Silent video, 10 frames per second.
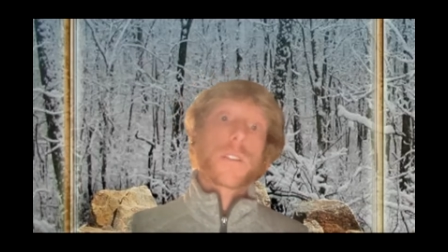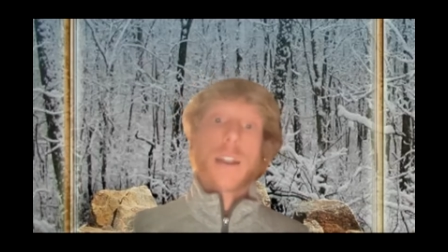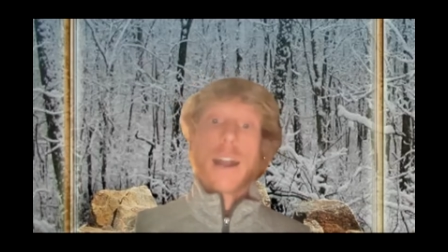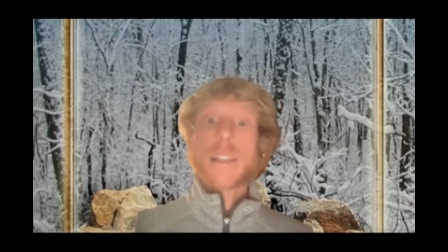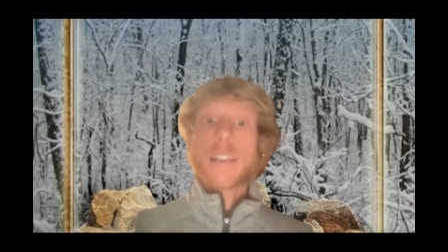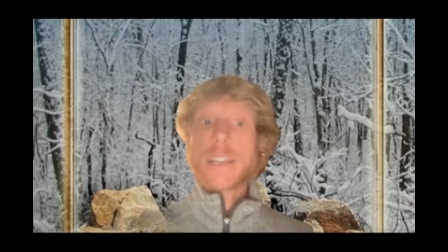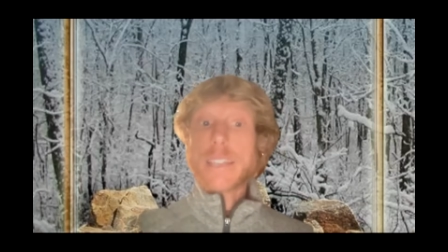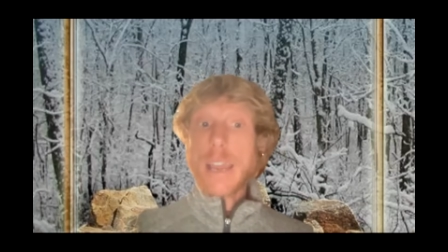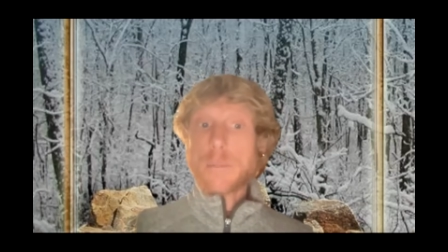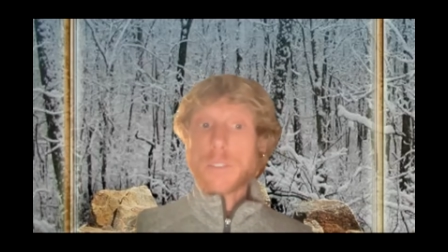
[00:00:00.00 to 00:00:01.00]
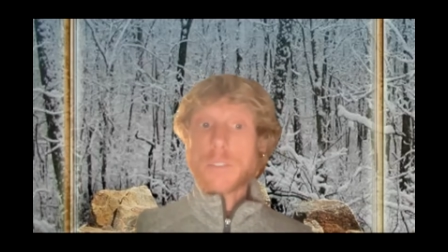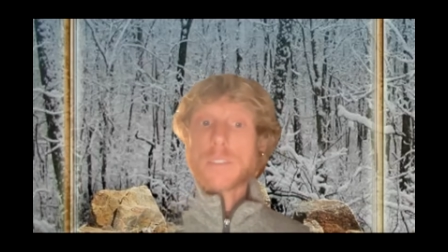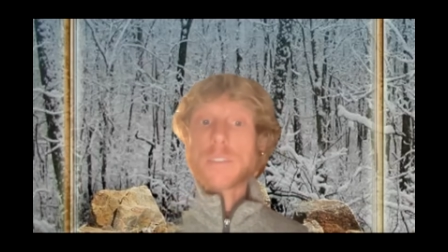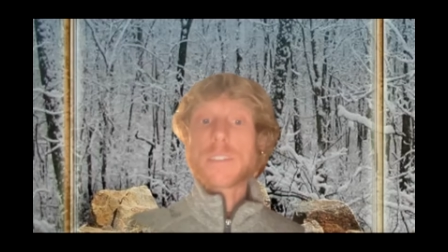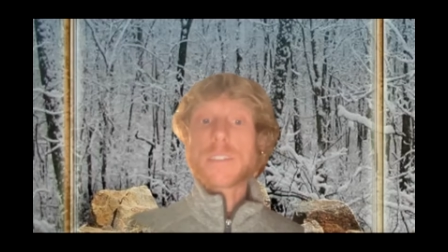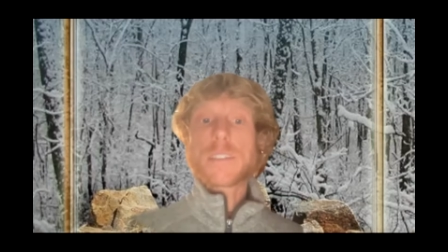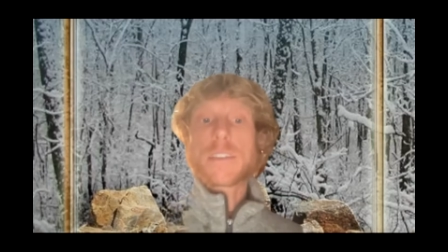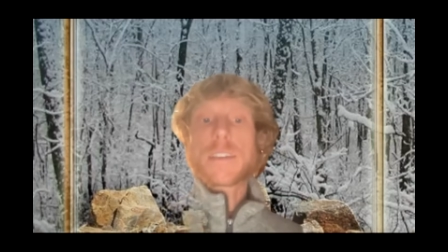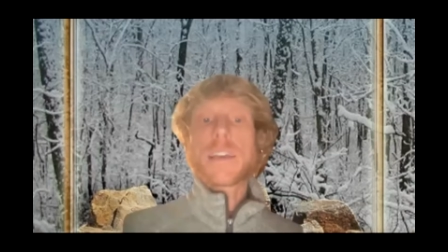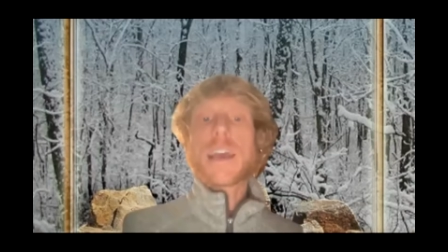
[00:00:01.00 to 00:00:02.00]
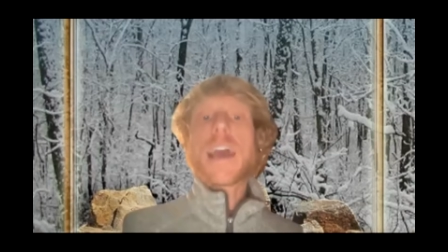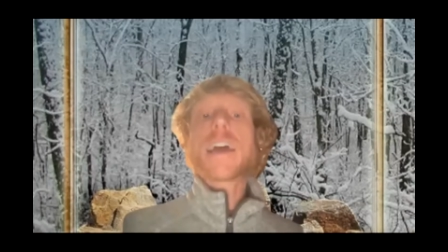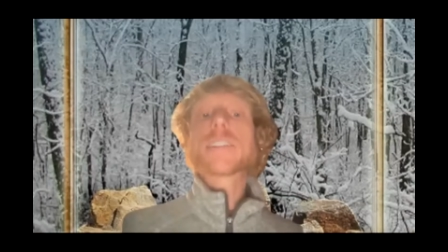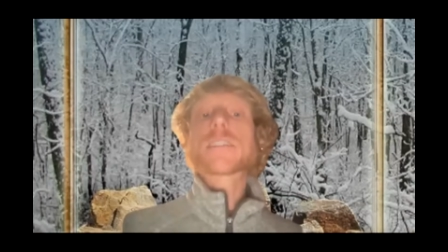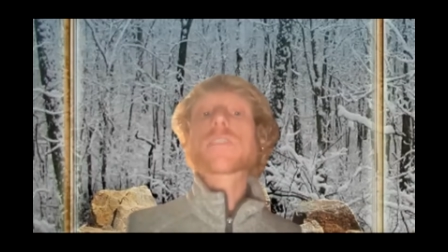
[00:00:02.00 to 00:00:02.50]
their holiday tables. Hence the